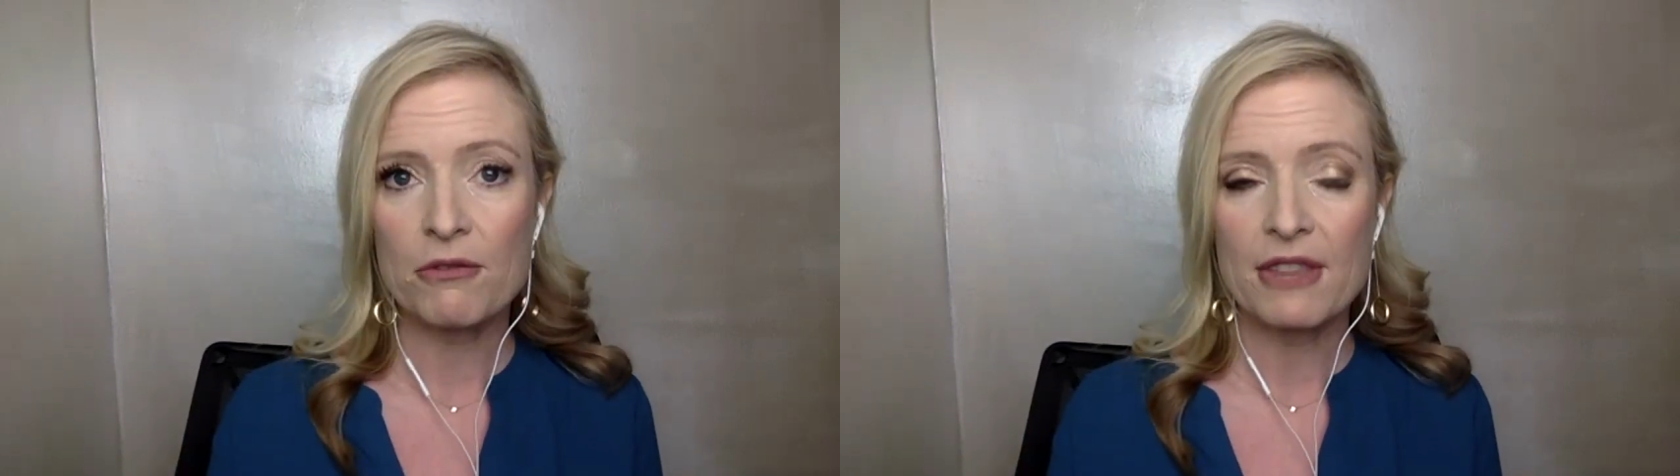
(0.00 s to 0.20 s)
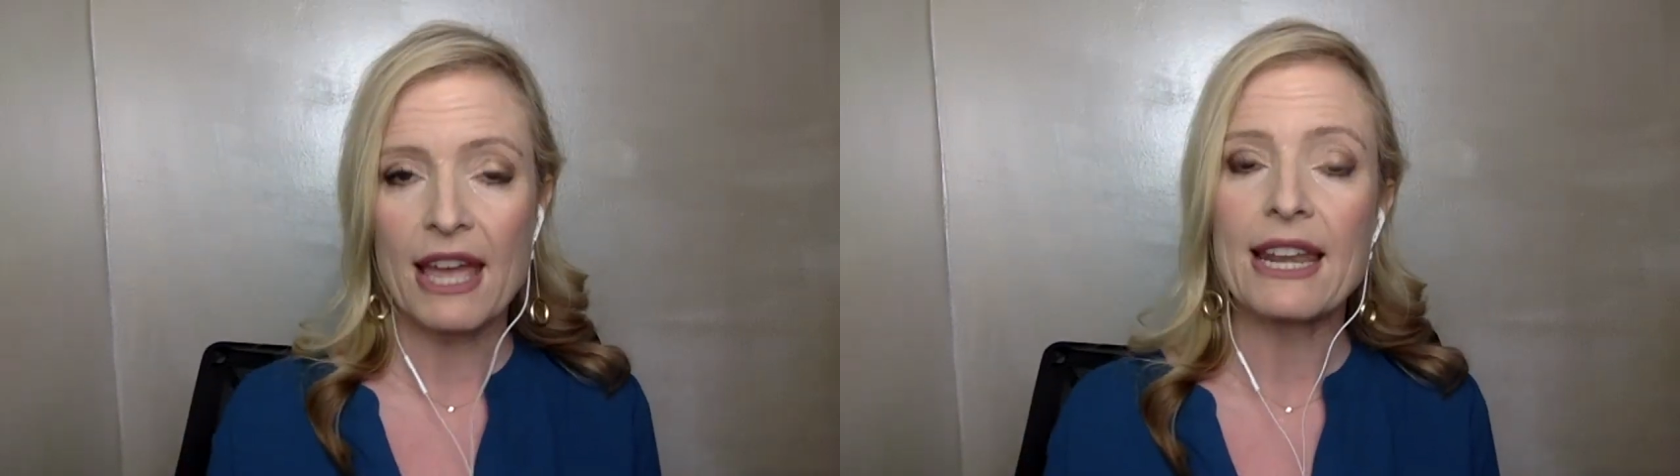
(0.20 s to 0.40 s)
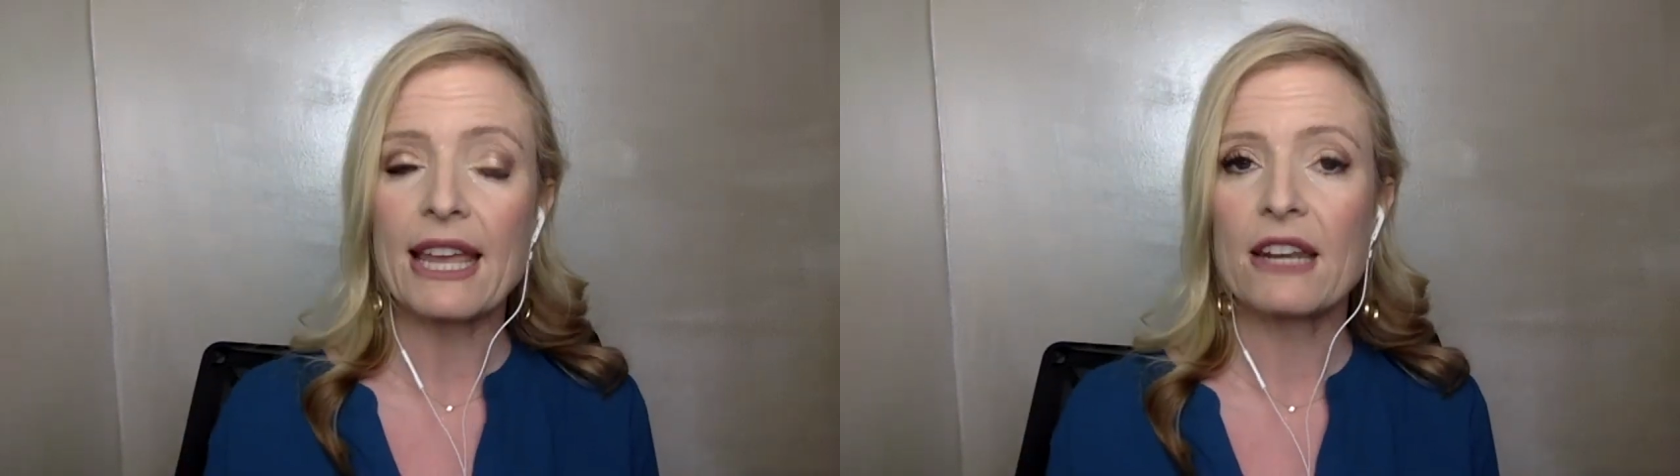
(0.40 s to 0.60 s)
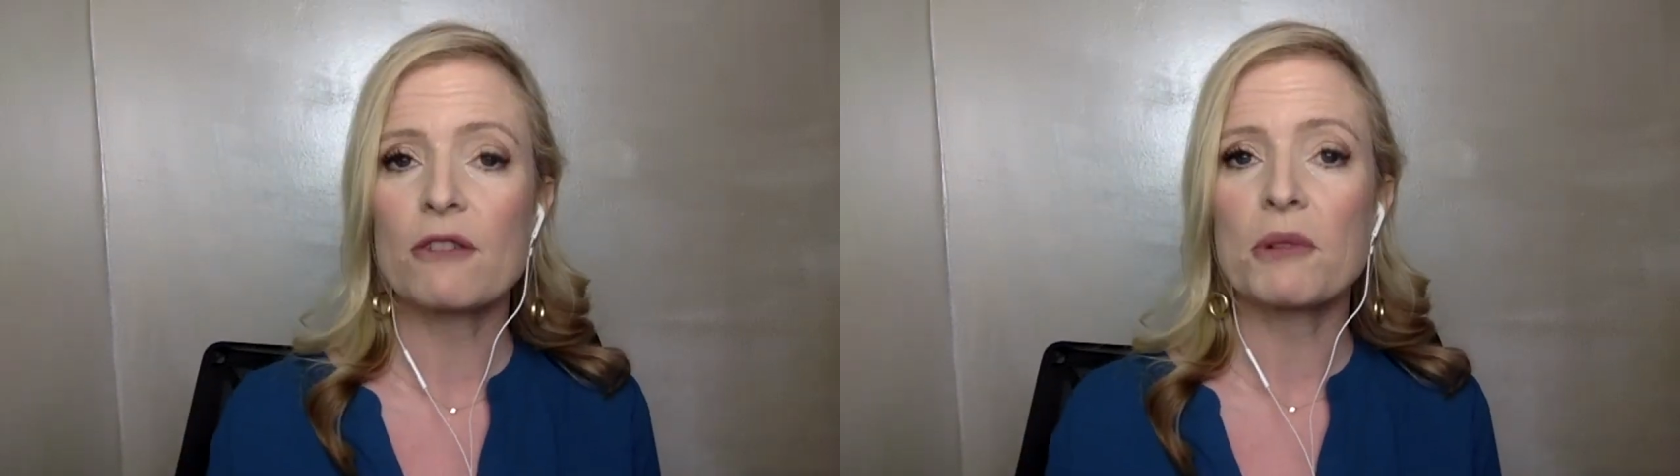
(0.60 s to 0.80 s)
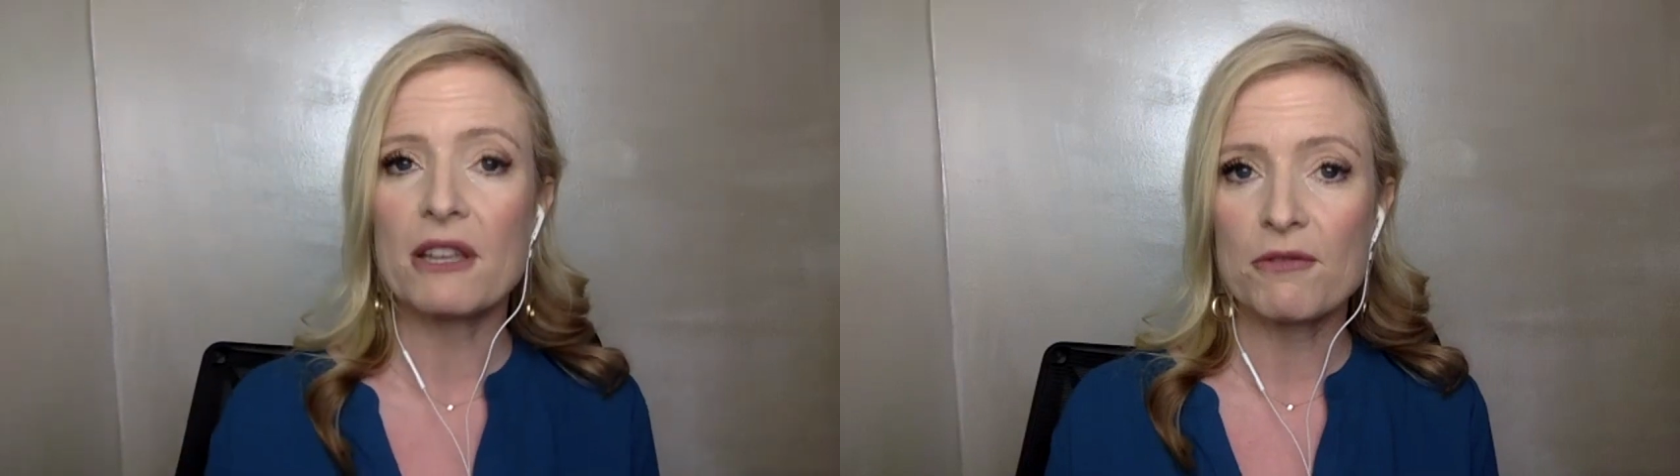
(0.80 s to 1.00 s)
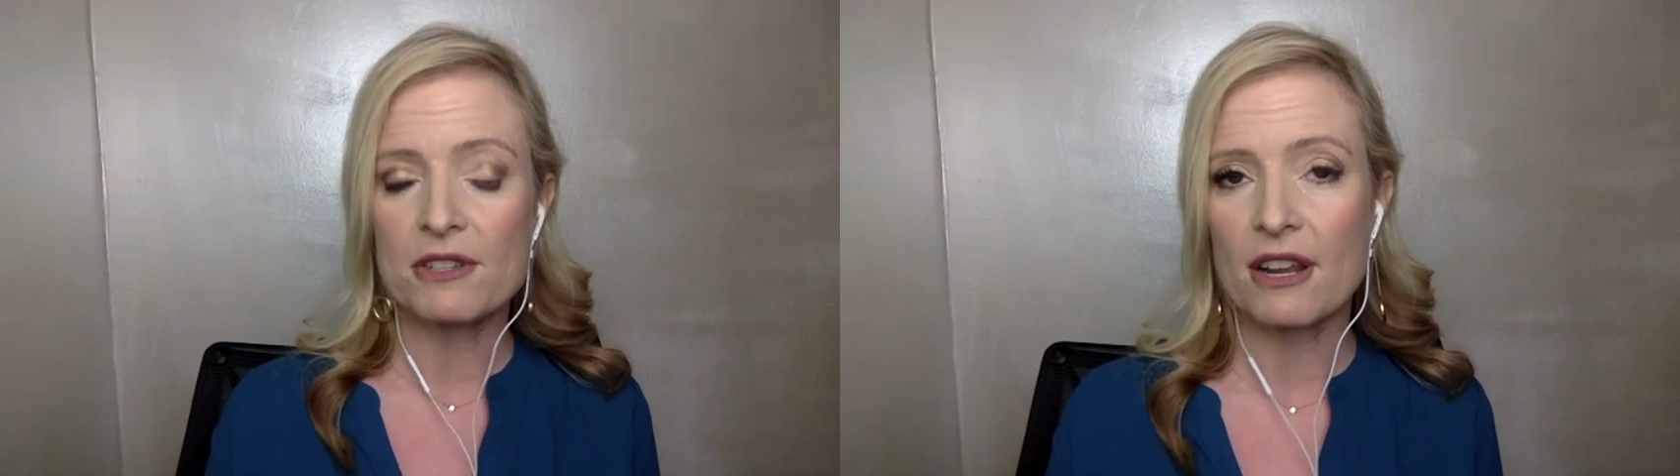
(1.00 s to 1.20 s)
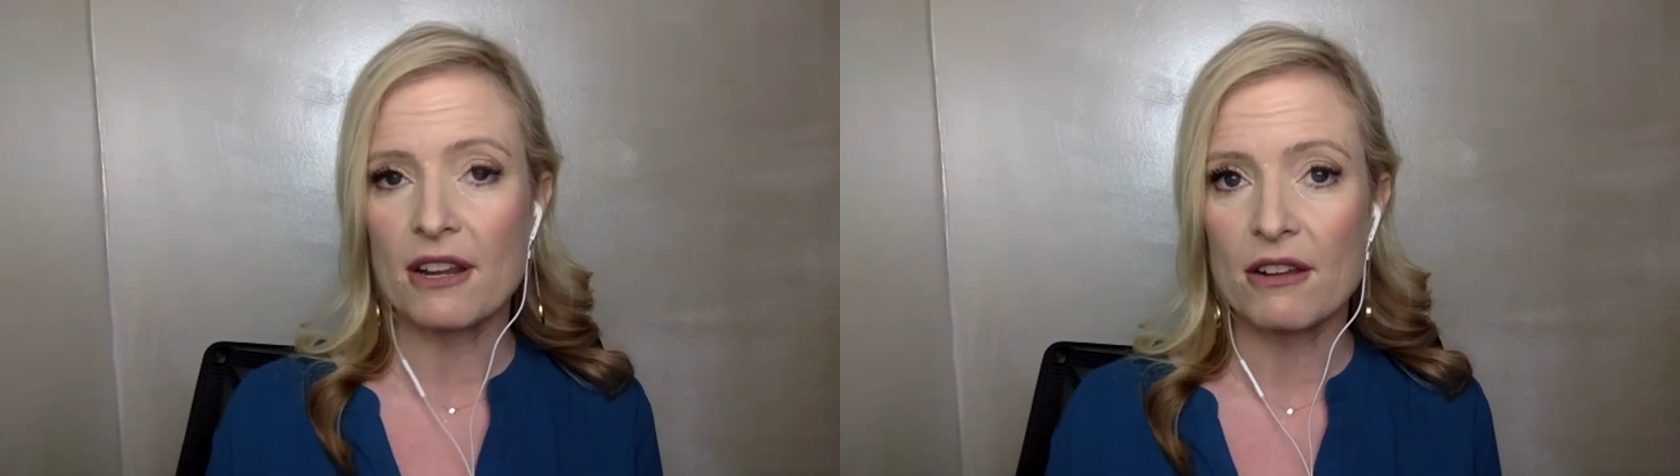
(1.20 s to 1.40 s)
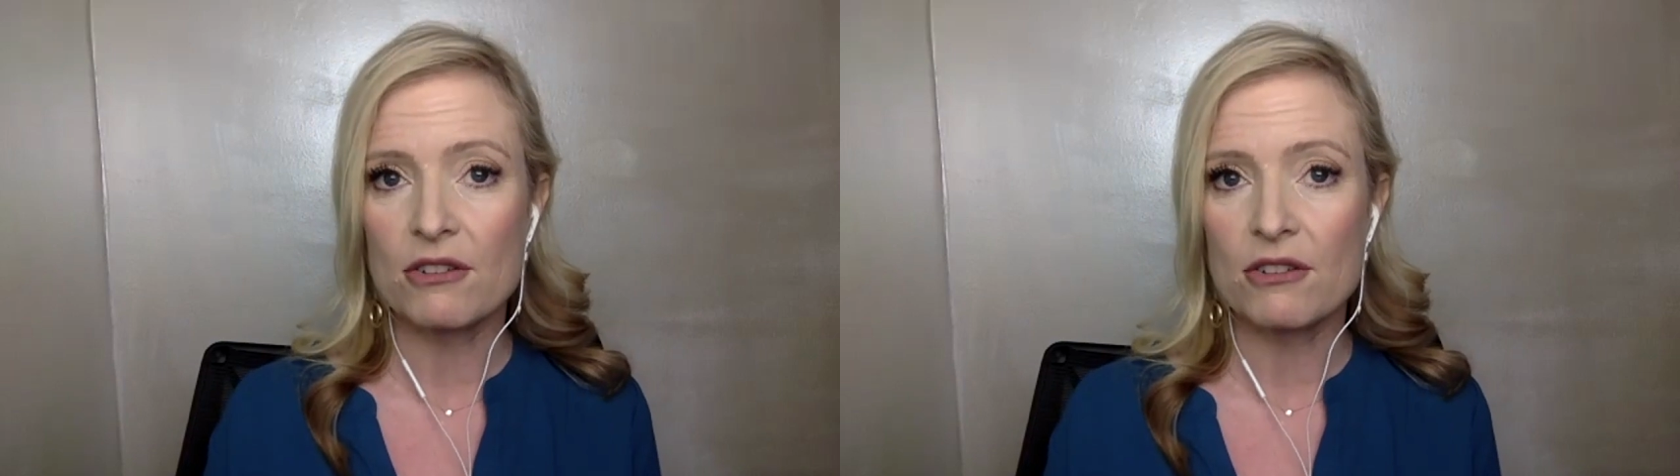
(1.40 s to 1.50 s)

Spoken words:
that negative belief is going to